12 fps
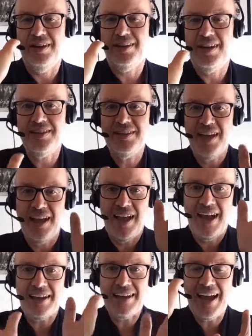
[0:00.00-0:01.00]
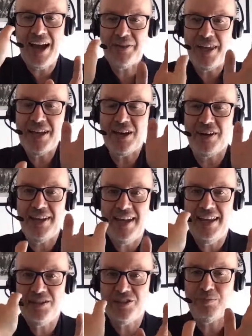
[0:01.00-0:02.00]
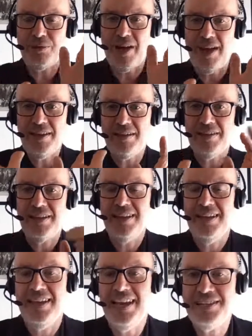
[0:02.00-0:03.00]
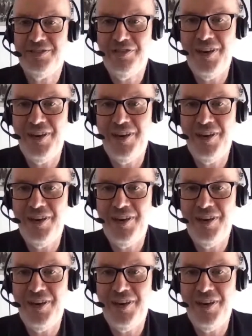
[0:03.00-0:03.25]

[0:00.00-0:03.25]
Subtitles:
Okay, and how they kind of interplay is